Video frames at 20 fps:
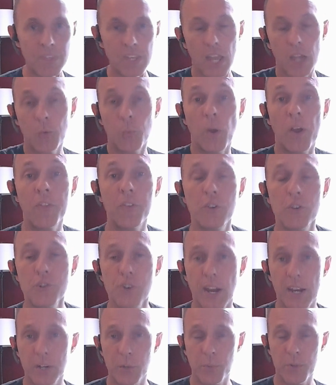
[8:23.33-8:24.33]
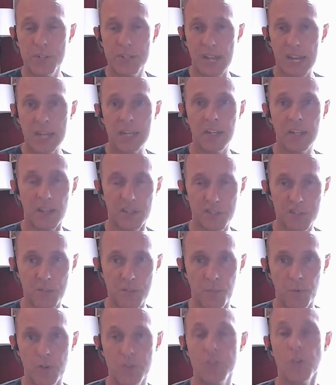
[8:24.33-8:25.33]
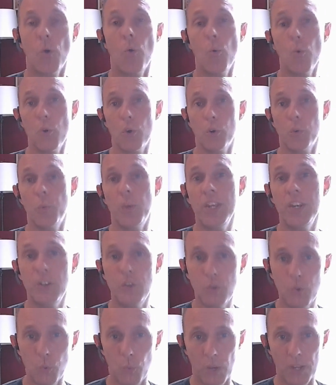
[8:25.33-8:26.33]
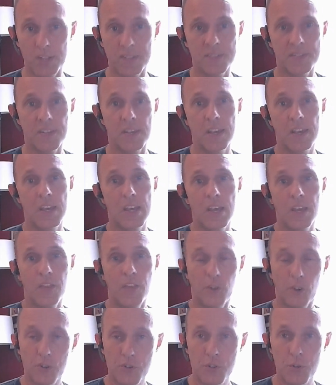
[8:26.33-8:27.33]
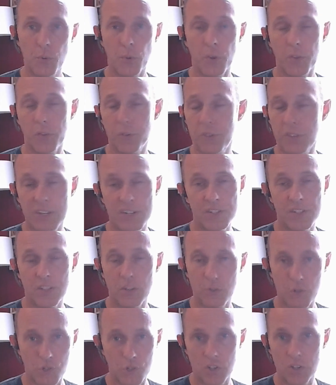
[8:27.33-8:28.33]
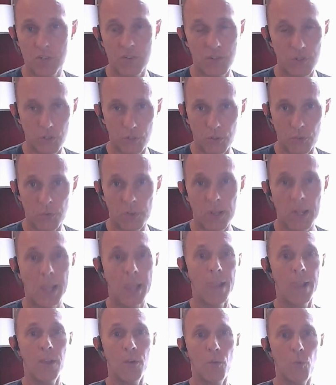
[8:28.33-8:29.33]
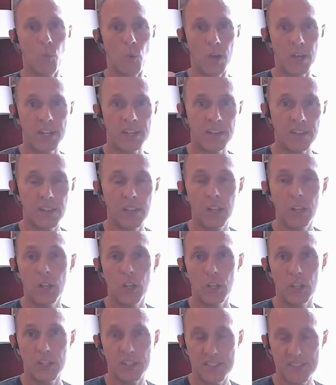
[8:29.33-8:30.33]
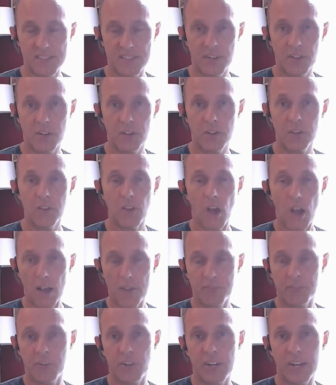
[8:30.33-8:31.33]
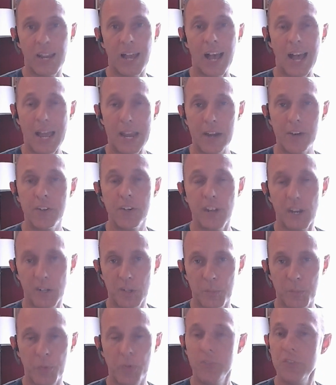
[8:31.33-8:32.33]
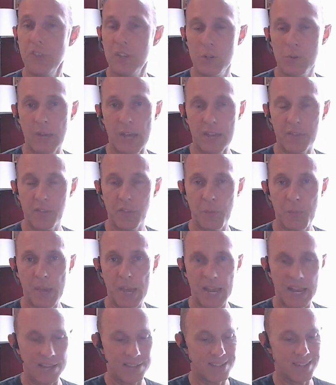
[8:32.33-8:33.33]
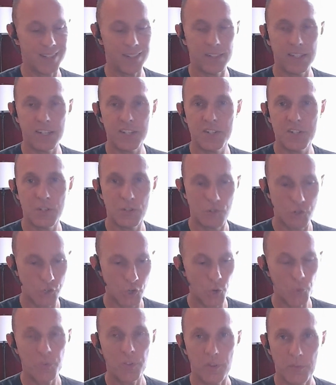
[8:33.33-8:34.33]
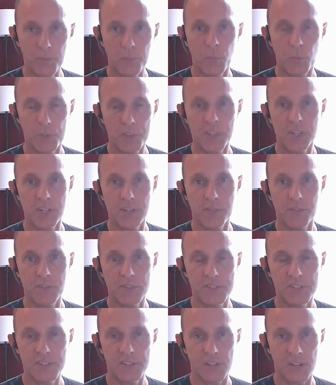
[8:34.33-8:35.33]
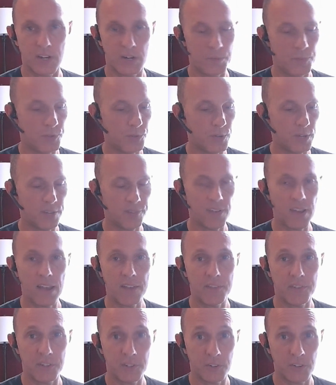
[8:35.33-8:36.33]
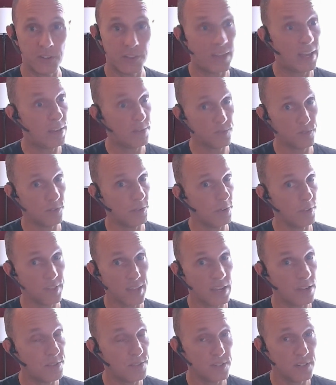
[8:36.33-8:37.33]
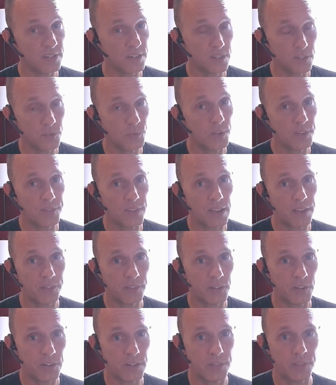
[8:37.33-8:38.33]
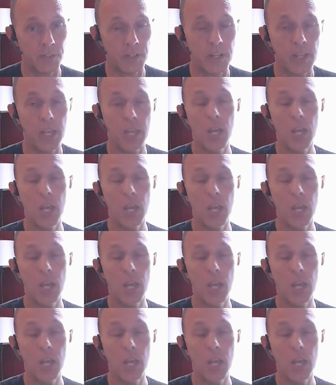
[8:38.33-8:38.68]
And whether you're trying to retain customers or win new ones, there are two other things that you should do. One, consider offering higher deductibles than you have in the past. At least show them what the differences are between a 500, 1,000, or 1,000 and a 2,500 even.